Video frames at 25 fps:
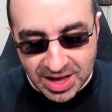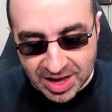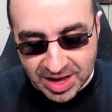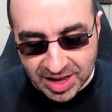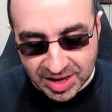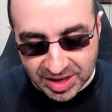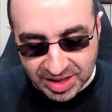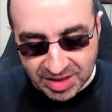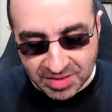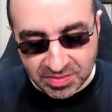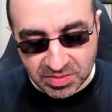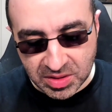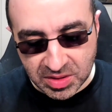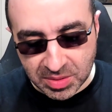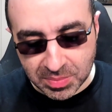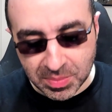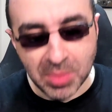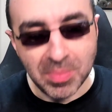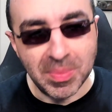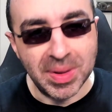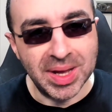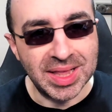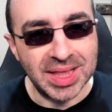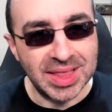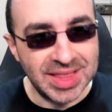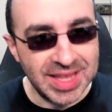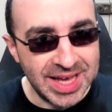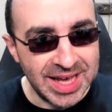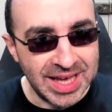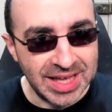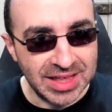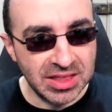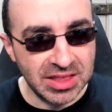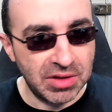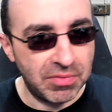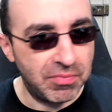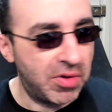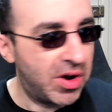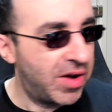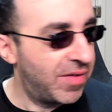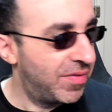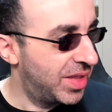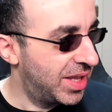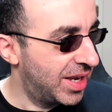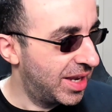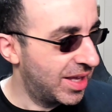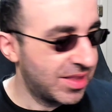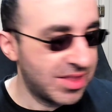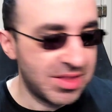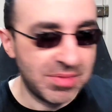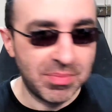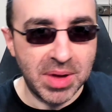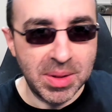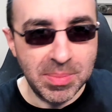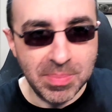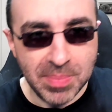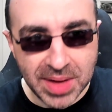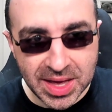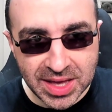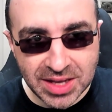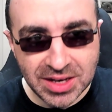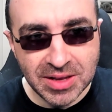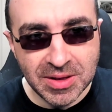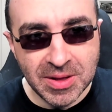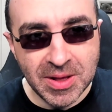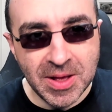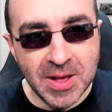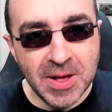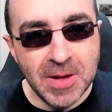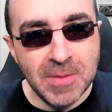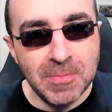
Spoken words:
I leave them on my desk rather than next to my bed.